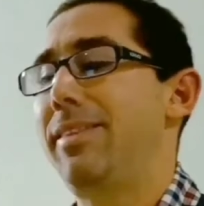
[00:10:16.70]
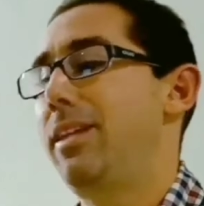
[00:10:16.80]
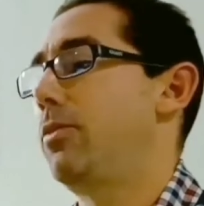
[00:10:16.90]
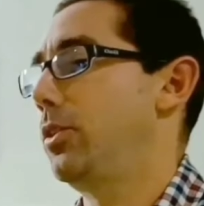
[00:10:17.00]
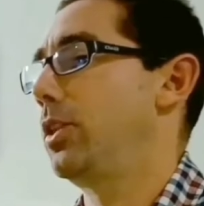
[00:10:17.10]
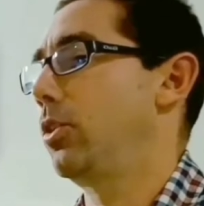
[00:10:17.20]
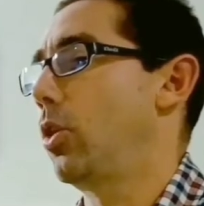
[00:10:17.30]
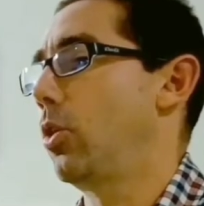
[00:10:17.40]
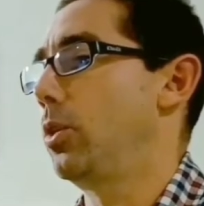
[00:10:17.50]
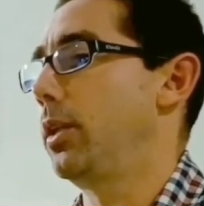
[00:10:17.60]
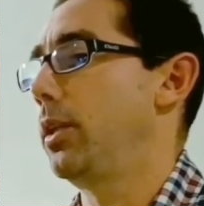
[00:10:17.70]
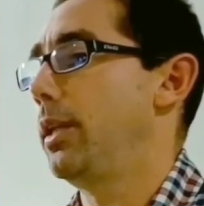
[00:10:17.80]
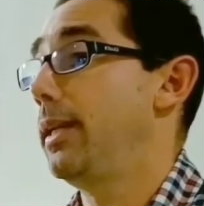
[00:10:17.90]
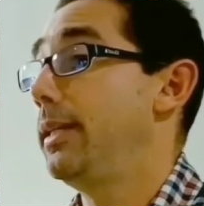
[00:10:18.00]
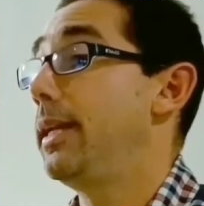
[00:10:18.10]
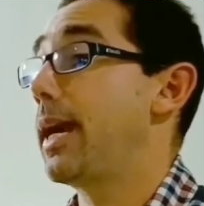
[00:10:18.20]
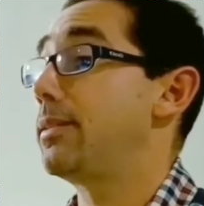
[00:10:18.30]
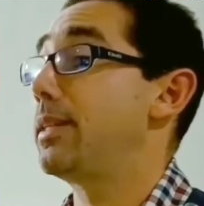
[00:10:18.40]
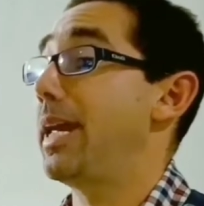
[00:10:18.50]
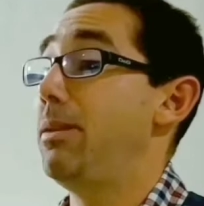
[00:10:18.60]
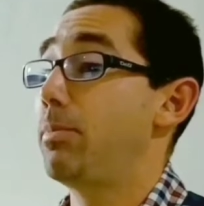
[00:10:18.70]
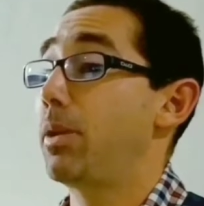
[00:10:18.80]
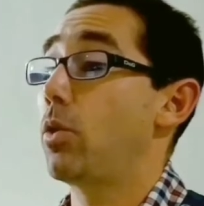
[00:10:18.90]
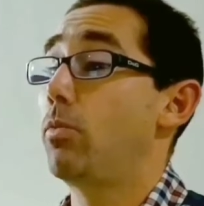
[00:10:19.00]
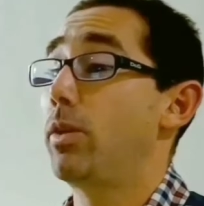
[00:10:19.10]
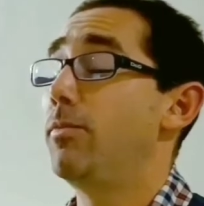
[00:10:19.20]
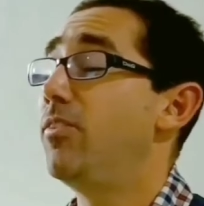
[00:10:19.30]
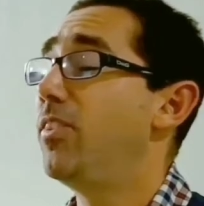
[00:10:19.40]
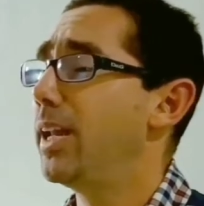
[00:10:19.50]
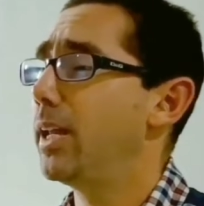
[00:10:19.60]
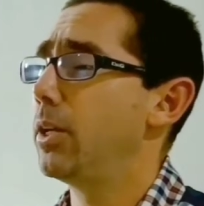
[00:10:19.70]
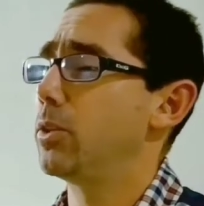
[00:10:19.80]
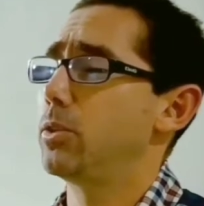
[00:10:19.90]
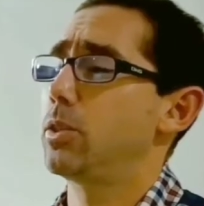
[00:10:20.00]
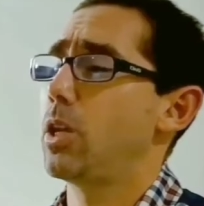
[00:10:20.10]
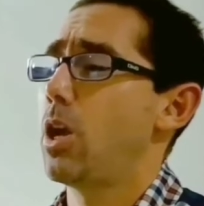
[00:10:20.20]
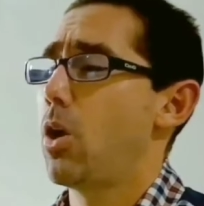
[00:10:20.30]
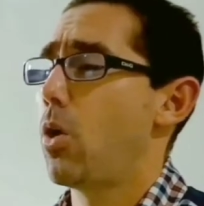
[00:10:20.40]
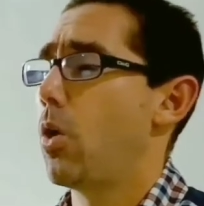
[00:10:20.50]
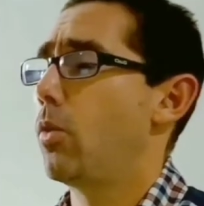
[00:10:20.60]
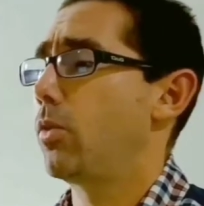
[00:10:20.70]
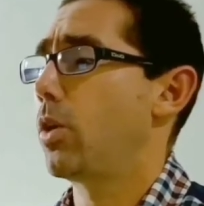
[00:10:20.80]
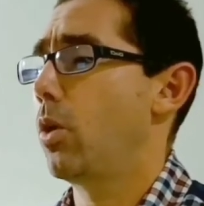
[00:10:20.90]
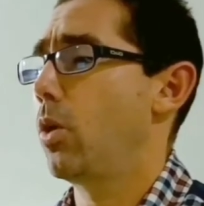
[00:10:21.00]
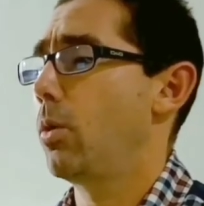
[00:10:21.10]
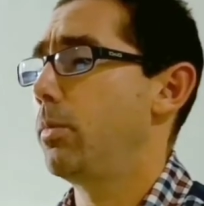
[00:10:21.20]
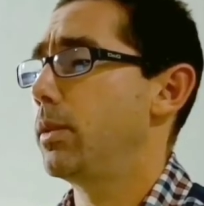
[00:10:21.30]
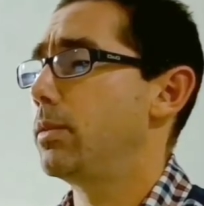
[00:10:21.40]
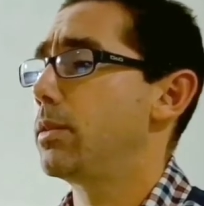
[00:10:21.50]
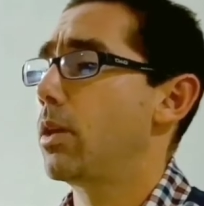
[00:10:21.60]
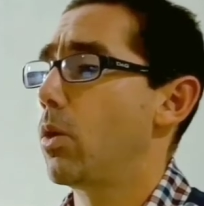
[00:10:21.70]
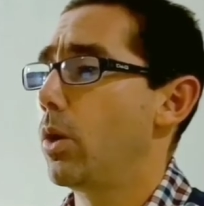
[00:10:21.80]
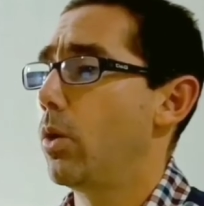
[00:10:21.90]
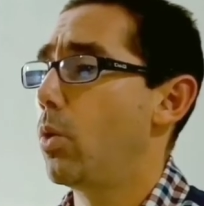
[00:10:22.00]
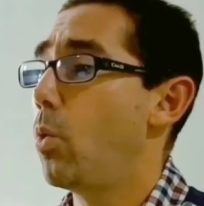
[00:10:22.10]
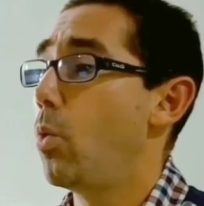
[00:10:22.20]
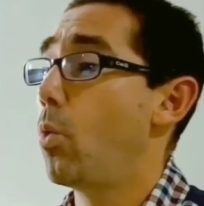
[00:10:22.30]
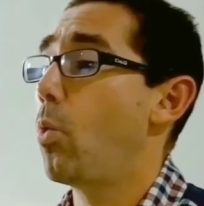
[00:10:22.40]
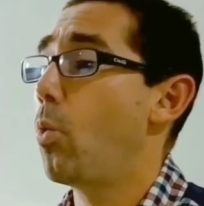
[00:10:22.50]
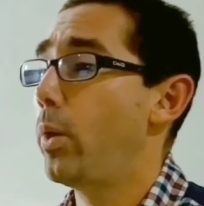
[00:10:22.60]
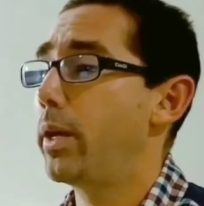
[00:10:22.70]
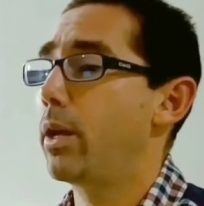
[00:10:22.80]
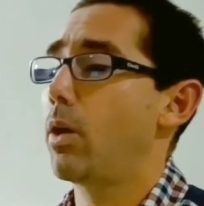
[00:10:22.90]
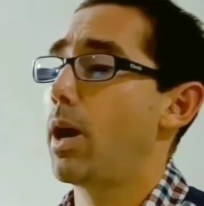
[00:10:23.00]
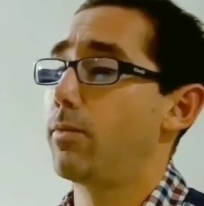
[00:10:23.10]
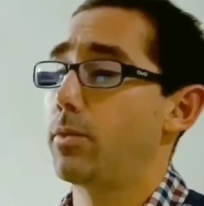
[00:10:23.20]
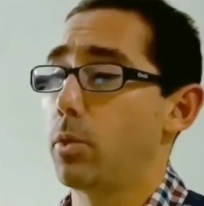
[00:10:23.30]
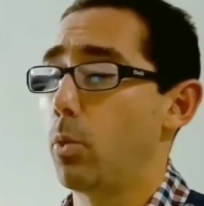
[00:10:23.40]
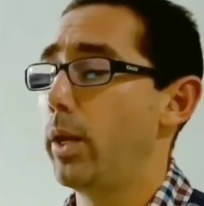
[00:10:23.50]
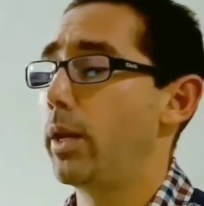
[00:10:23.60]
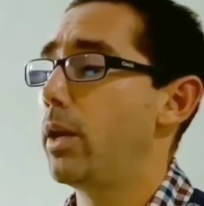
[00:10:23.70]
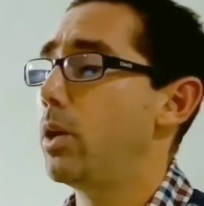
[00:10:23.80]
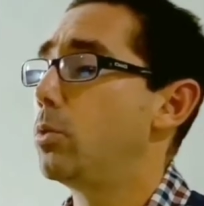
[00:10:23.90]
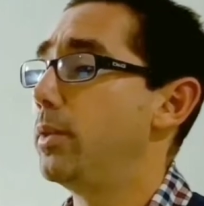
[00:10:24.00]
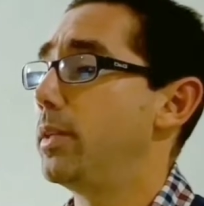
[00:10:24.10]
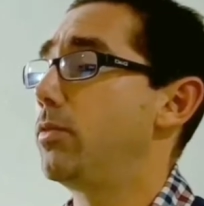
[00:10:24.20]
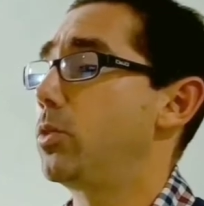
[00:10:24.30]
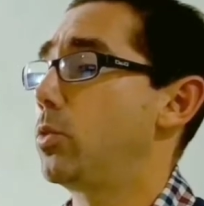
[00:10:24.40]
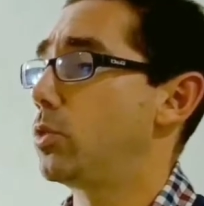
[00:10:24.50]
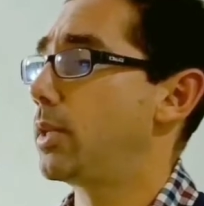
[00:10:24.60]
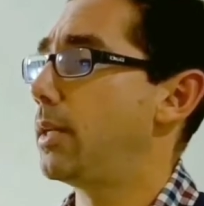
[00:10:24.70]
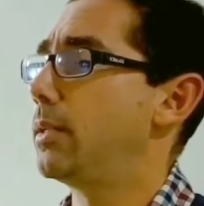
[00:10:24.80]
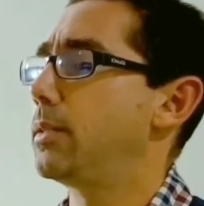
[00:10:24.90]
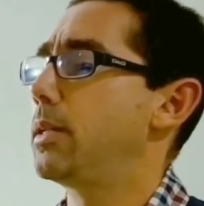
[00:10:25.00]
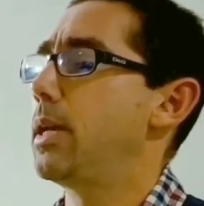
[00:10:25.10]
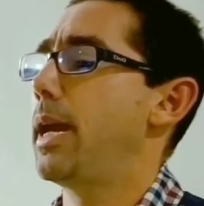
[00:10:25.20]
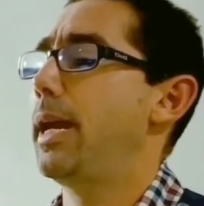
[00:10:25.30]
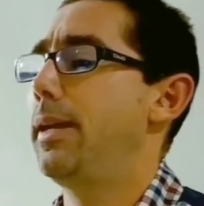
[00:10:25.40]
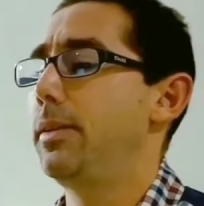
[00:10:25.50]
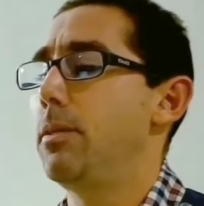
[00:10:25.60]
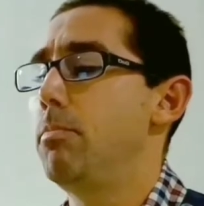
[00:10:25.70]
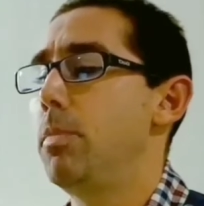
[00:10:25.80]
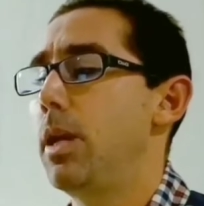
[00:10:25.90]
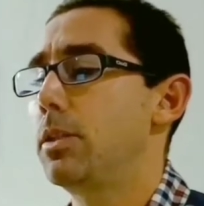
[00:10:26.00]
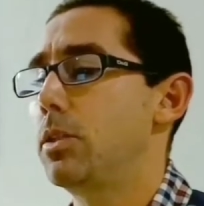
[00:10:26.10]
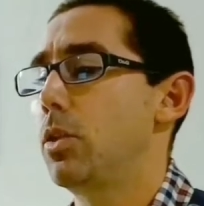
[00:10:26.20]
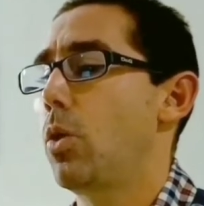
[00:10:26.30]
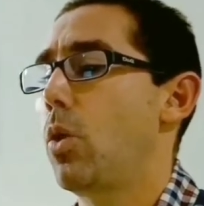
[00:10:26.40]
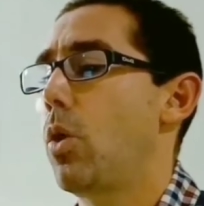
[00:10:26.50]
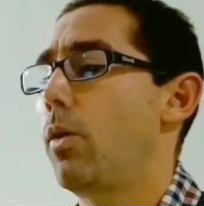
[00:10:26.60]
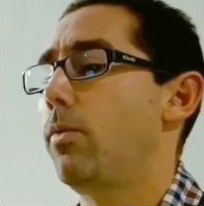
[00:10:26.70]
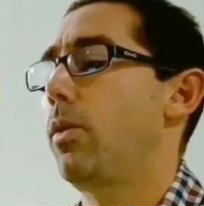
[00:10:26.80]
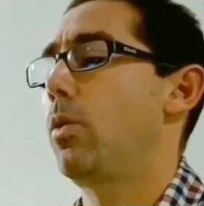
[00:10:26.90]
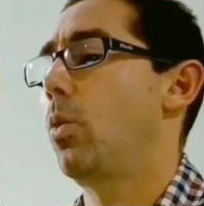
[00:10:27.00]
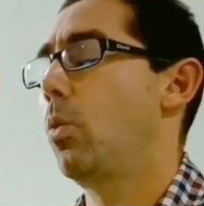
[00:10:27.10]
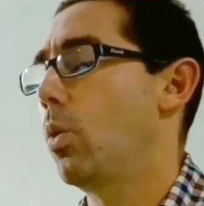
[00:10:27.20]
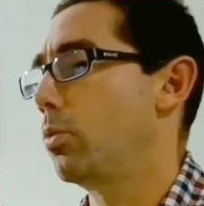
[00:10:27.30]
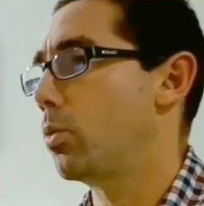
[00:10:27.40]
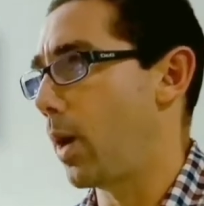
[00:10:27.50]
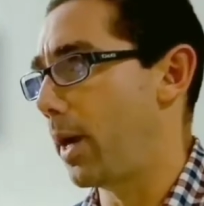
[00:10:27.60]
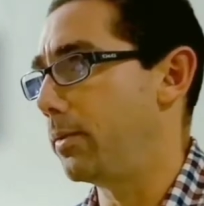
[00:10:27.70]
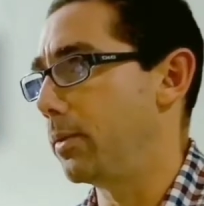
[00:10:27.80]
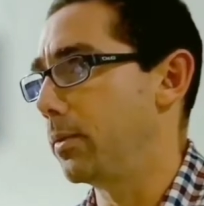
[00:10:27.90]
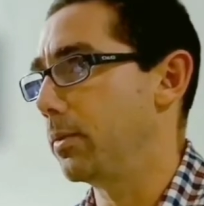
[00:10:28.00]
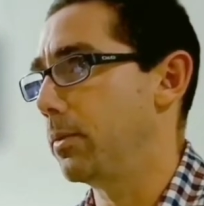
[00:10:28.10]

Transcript: and different technology. It has the impact over millions of Colombians who week after week receive sustenance in the midst of world crisis.